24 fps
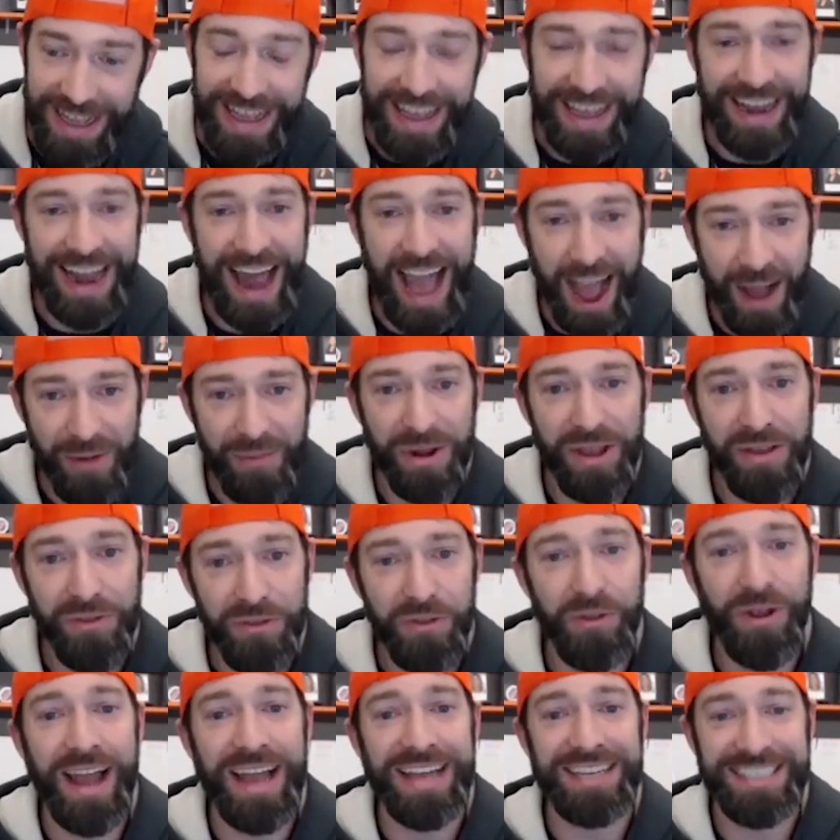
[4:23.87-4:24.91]
And how many of
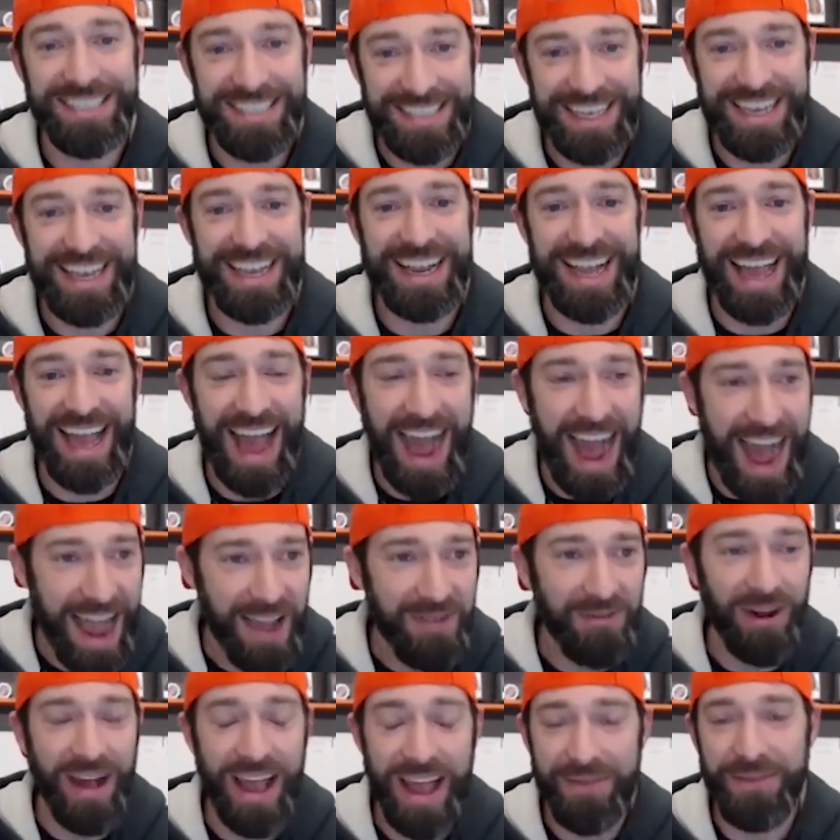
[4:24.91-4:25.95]
you guys think I
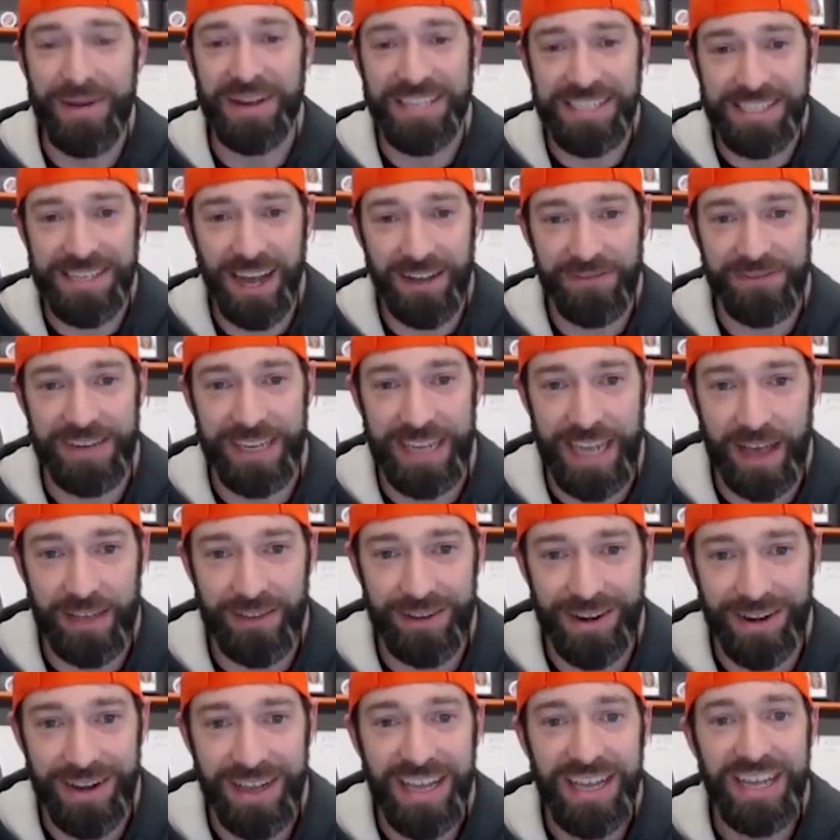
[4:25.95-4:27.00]
will have my stuff
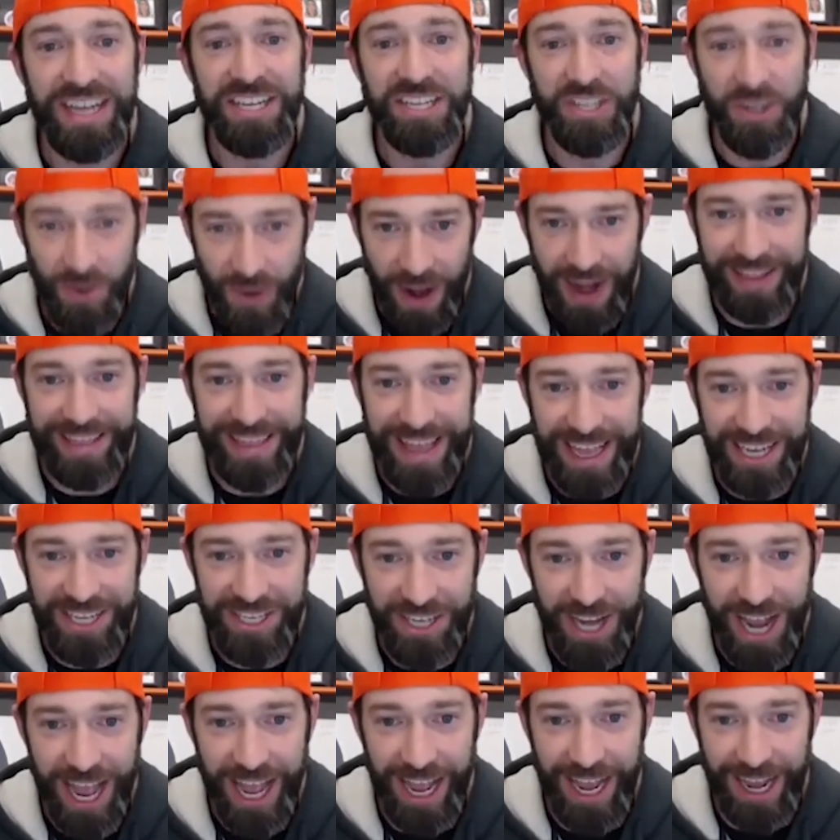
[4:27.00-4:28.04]
together to write that
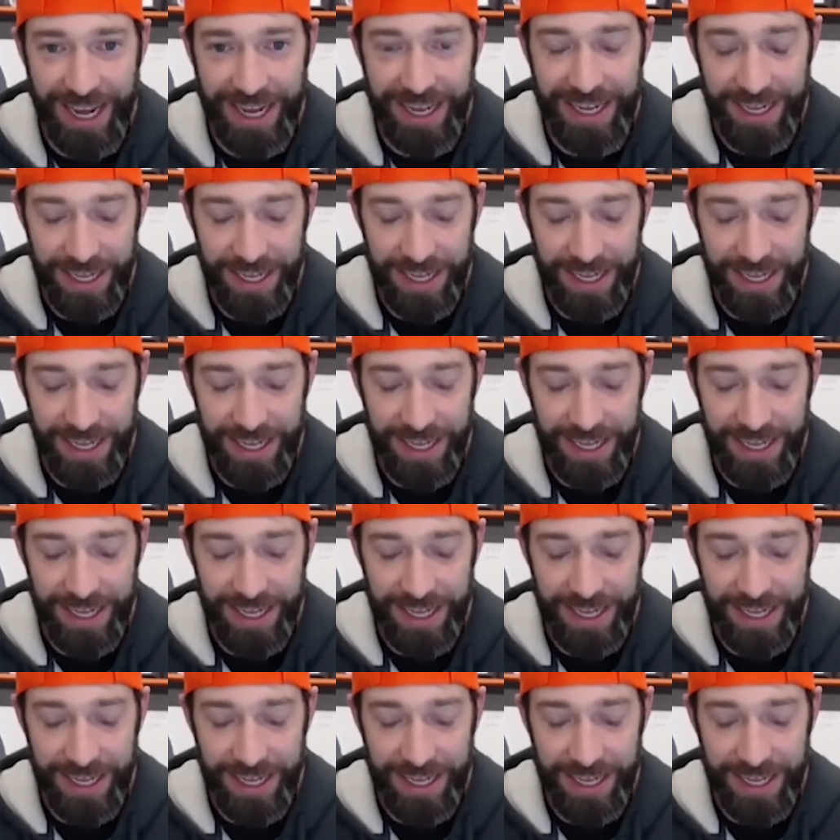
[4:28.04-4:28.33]
check?